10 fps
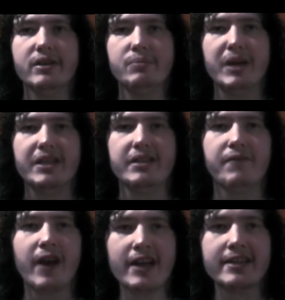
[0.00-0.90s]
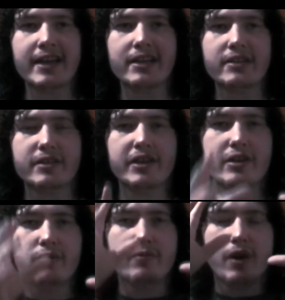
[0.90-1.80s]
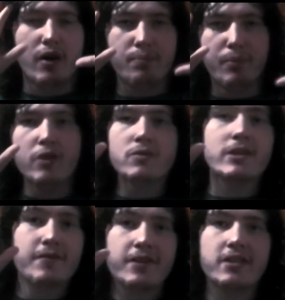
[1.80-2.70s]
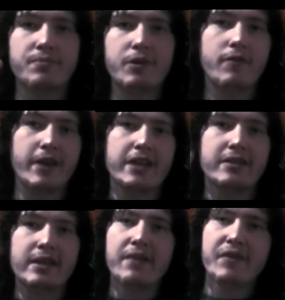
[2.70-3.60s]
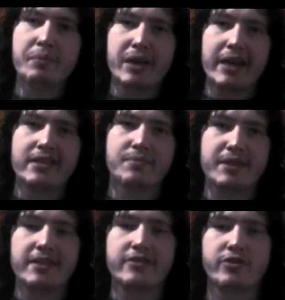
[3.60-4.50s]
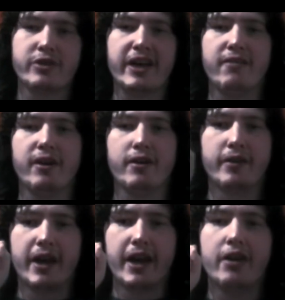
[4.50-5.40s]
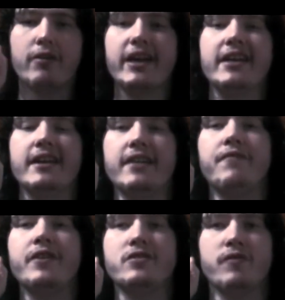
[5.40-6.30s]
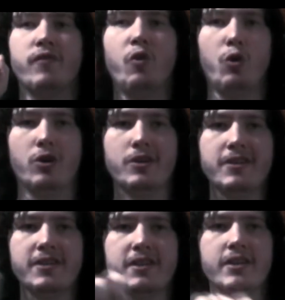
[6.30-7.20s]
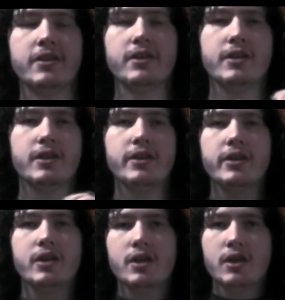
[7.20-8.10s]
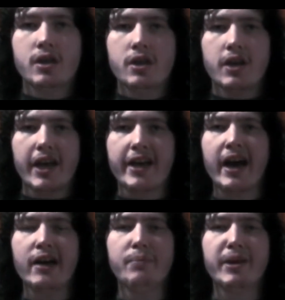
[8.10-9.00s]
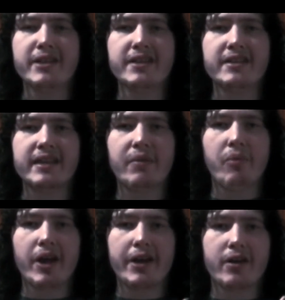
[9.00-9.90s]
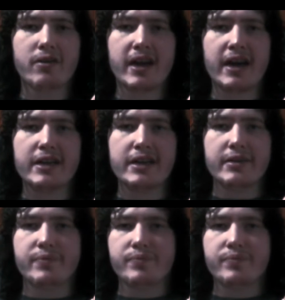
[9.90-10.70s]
But the fact that, you know, most of this movie is nothing but expositional dialogue, and knowing that it feels forced, it kind of makes it seem like you're kind of,